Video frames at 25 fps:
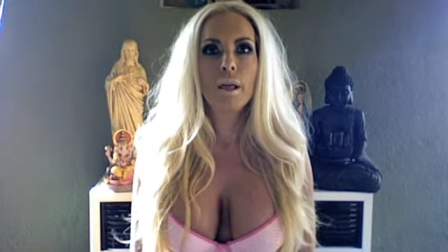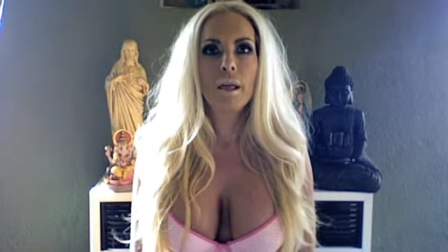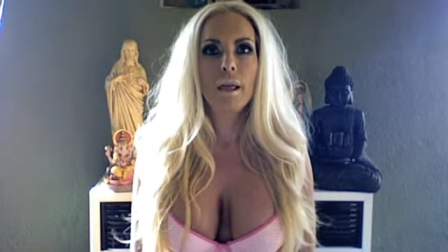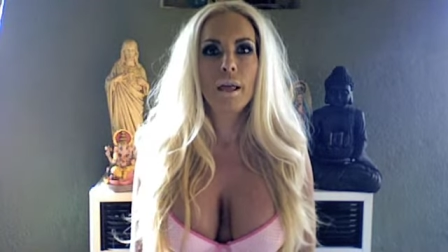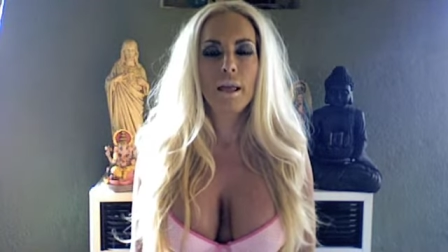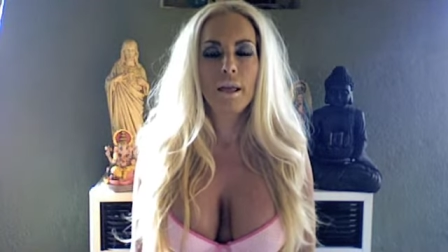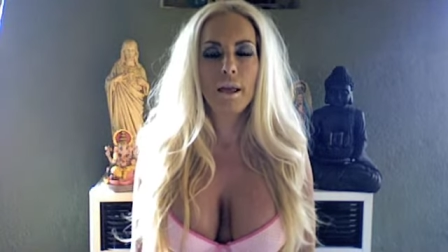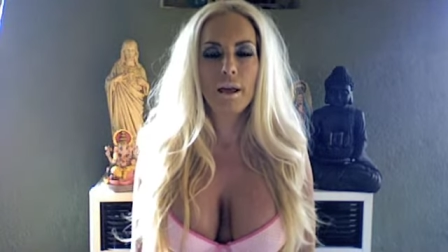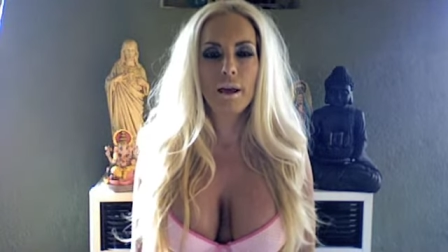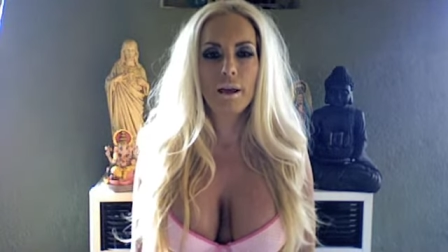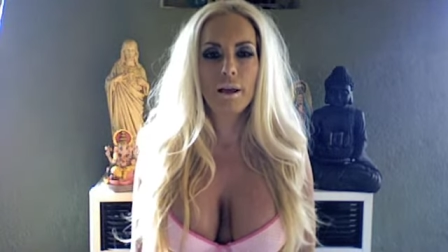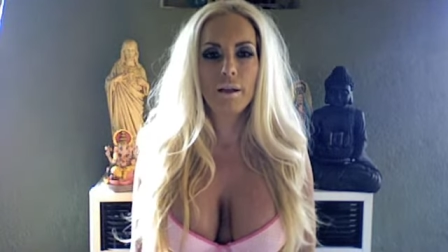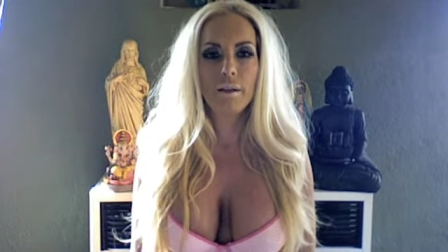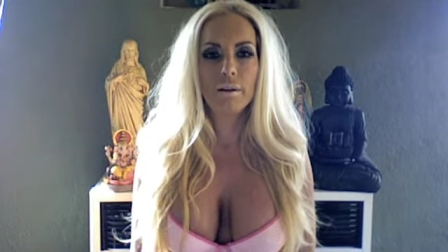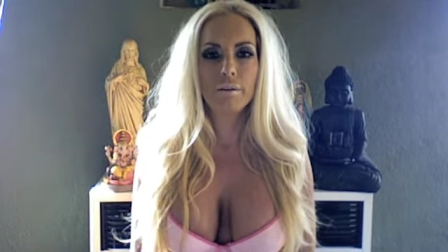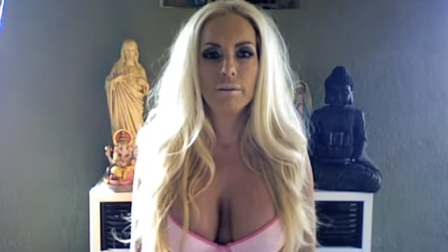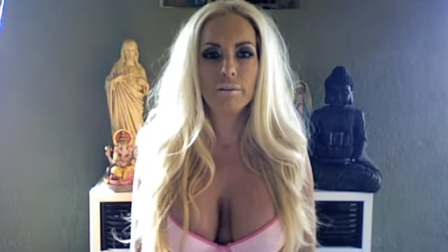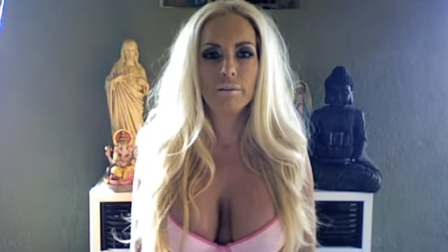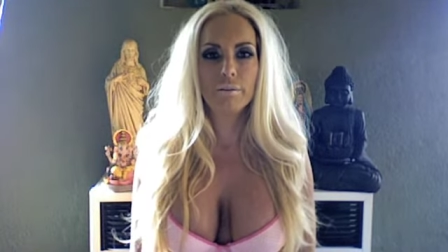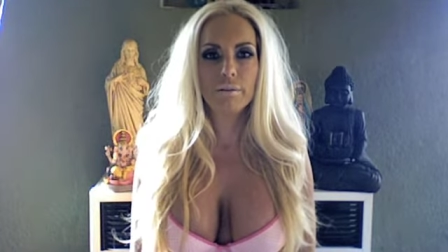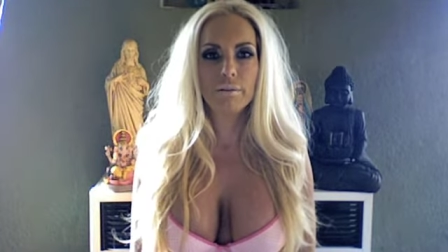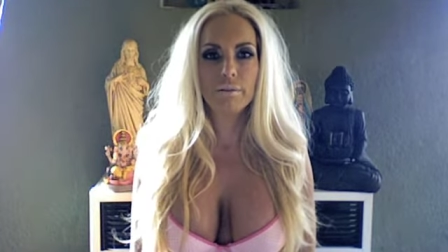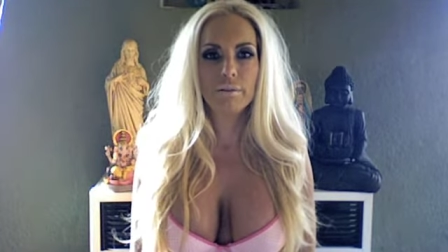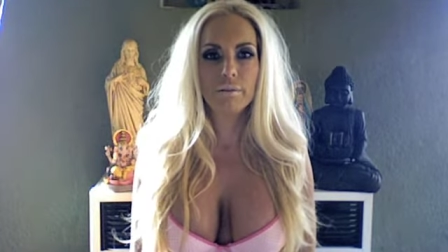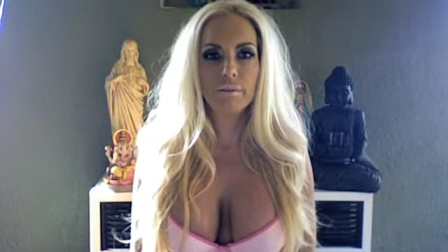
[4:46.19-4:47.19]
And
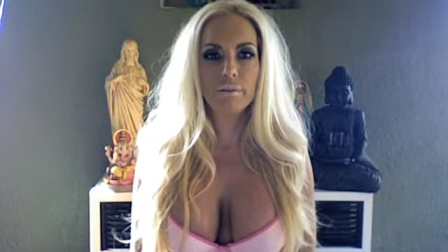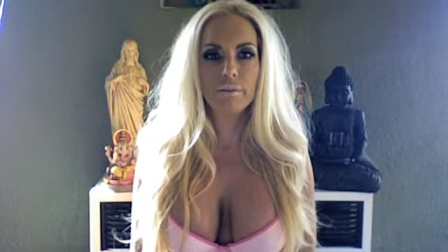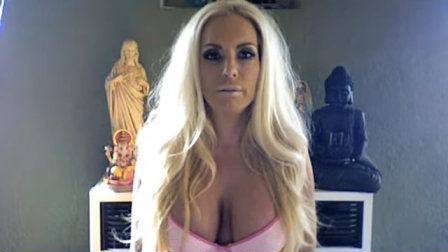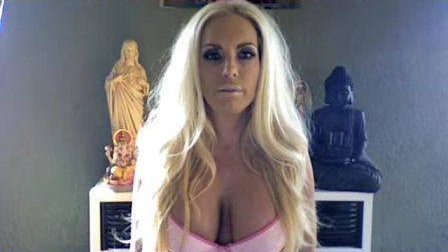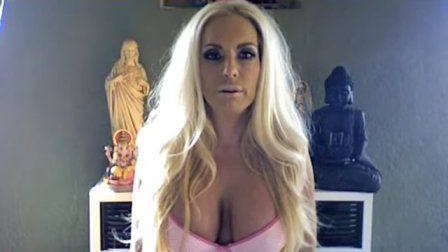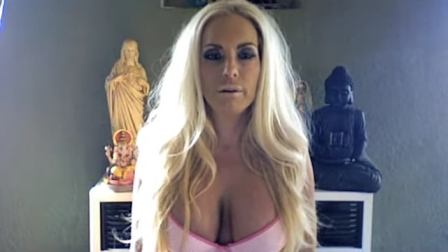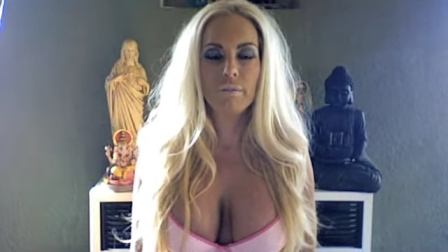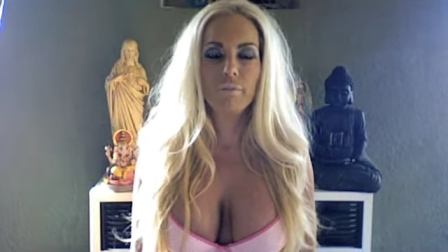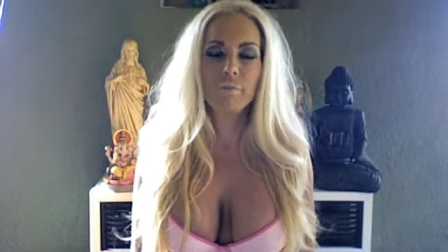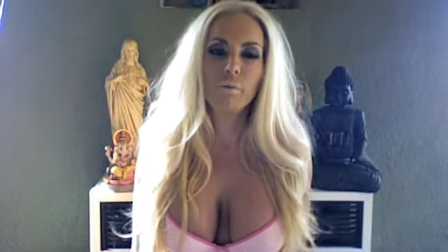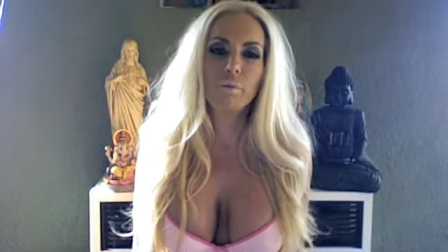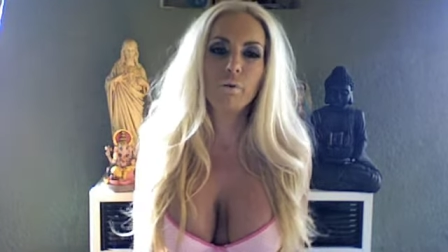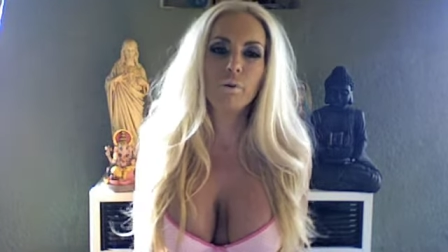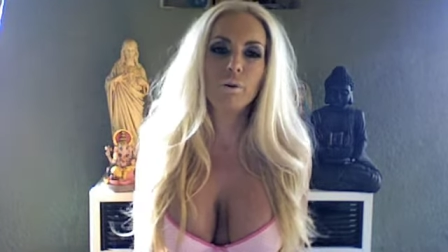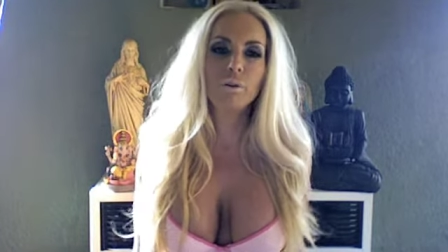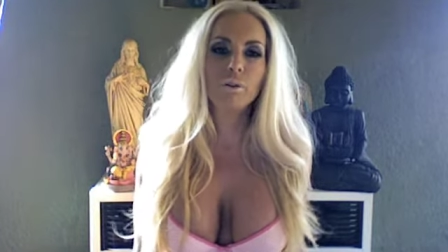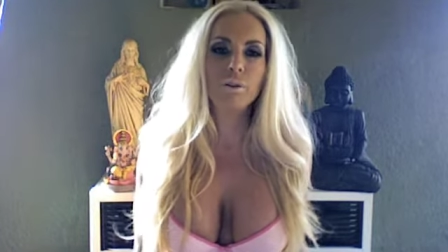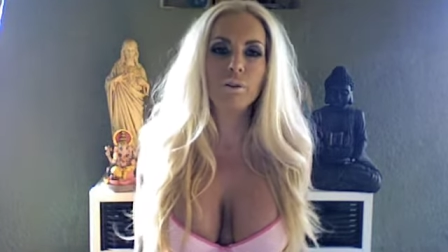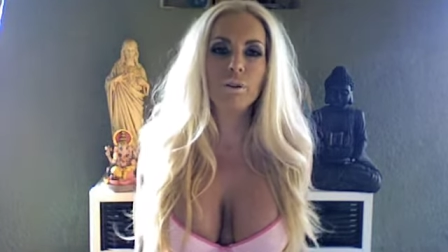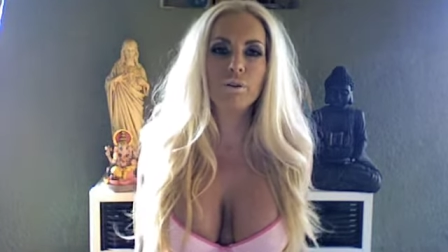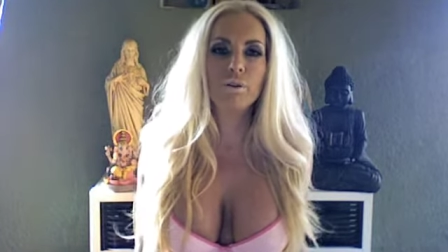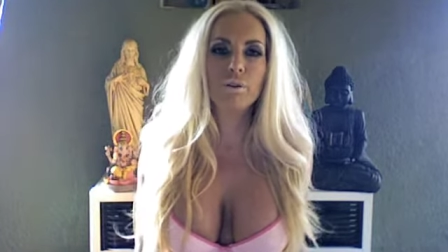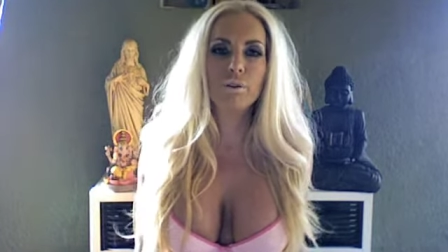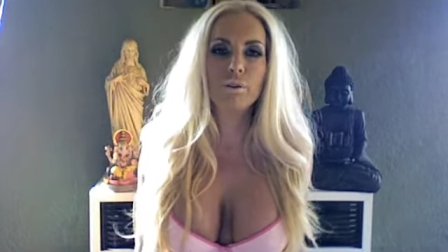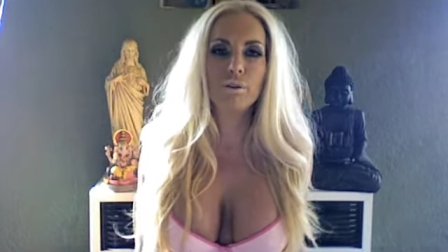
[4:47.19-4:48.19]
of course,
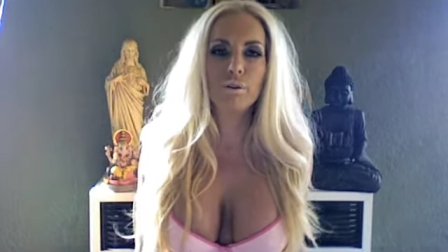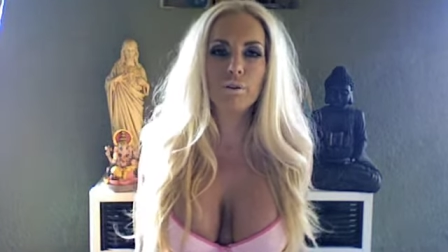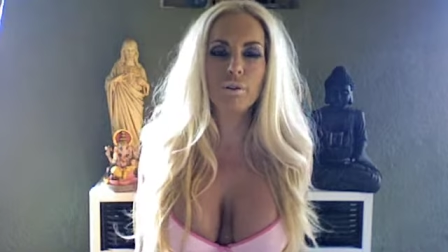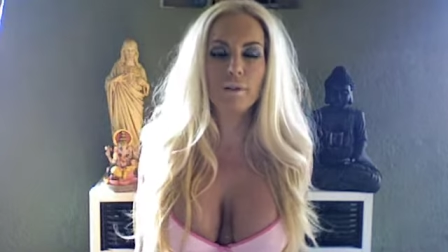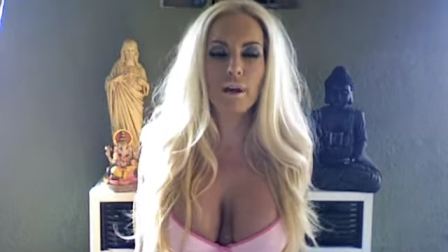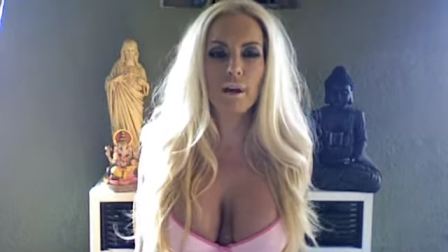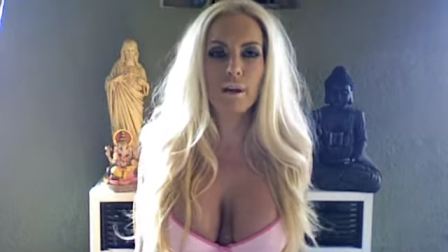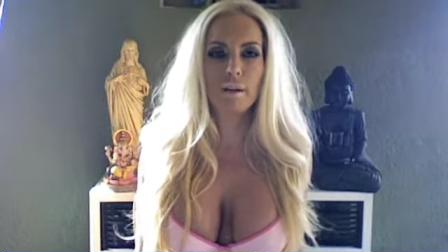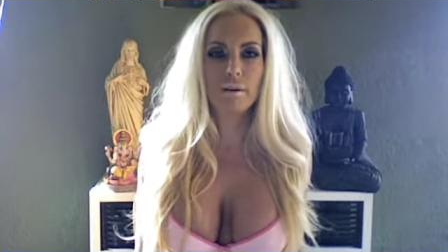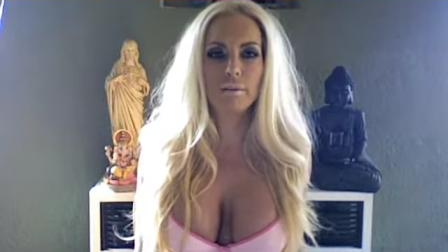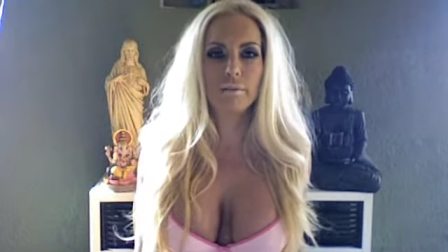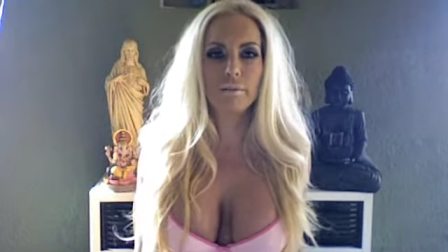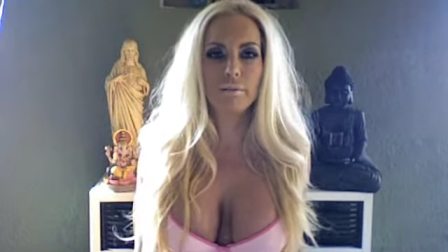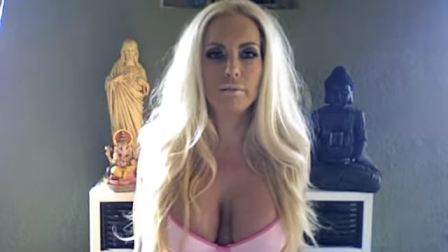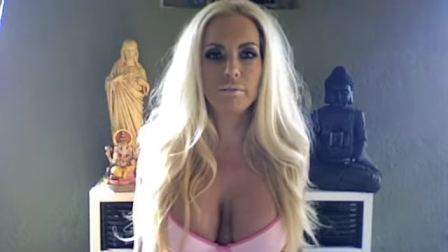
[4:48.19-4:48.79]
you could do that